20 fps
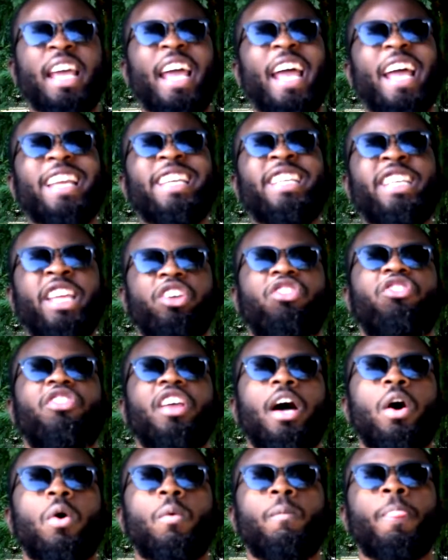and dish
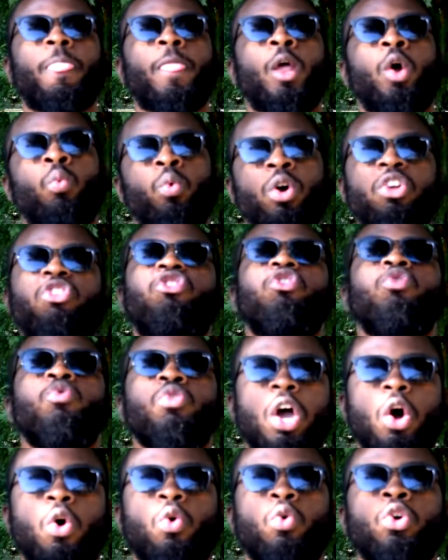out what you
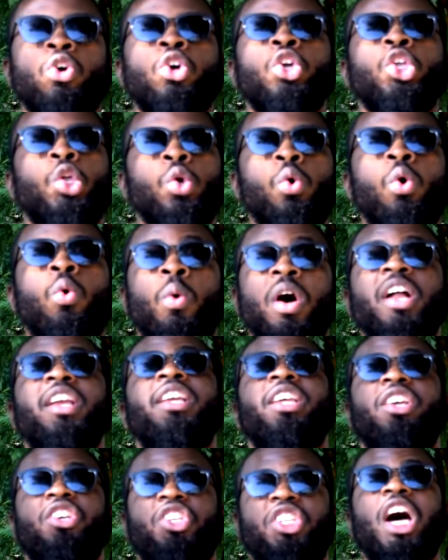know you will want
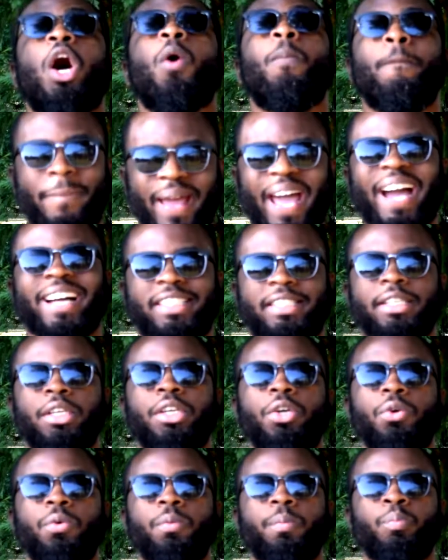dished out back to
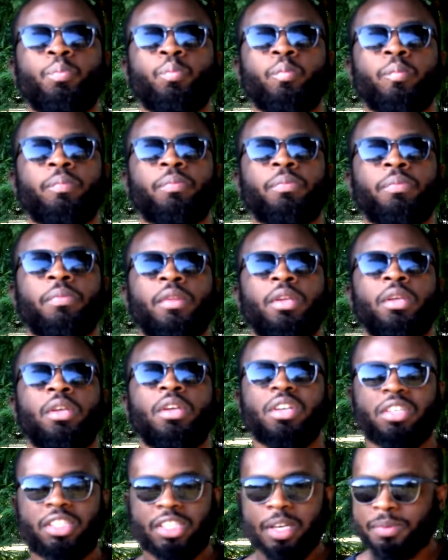you.
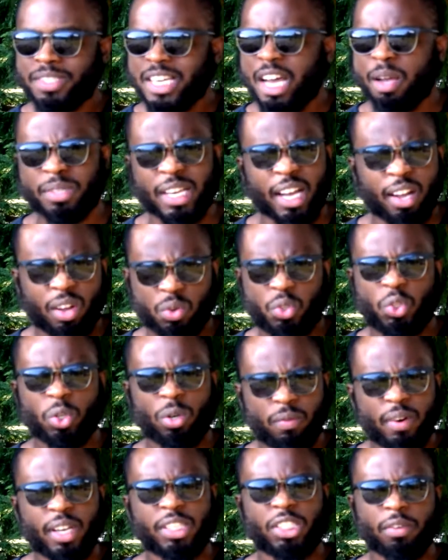Sometimes I go to
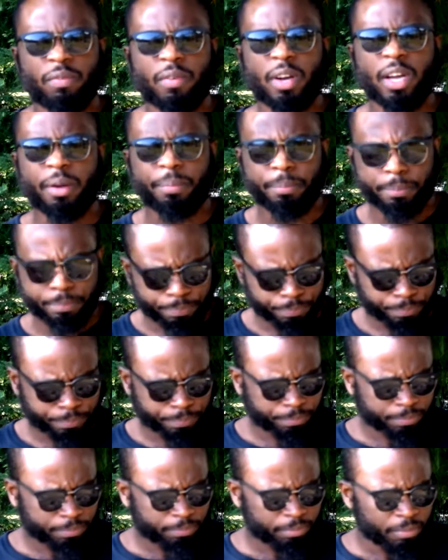a restaurant
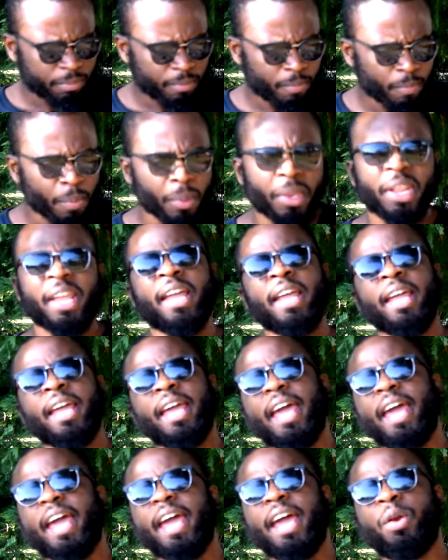
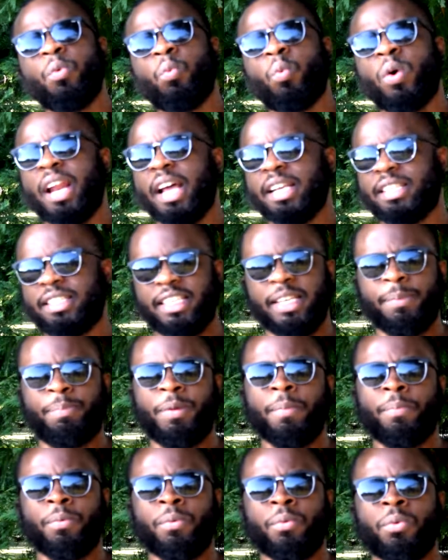and when I see
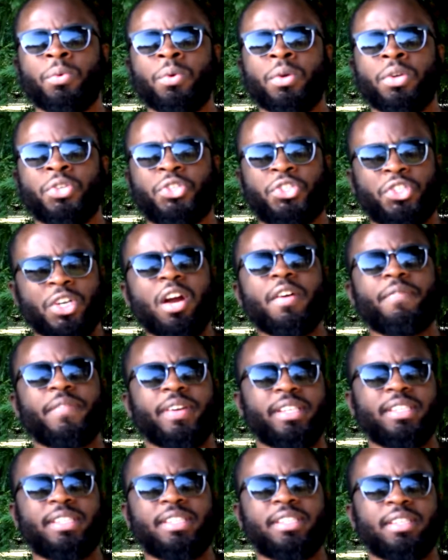people,
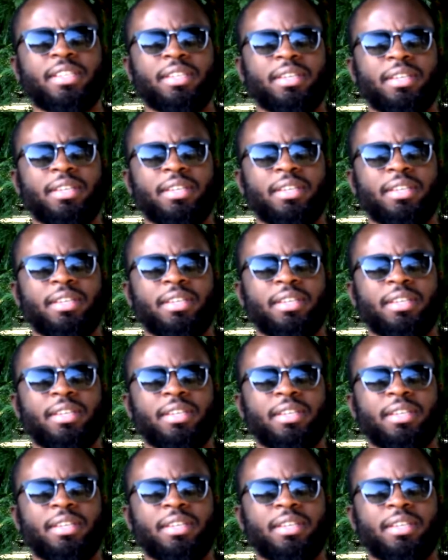servants,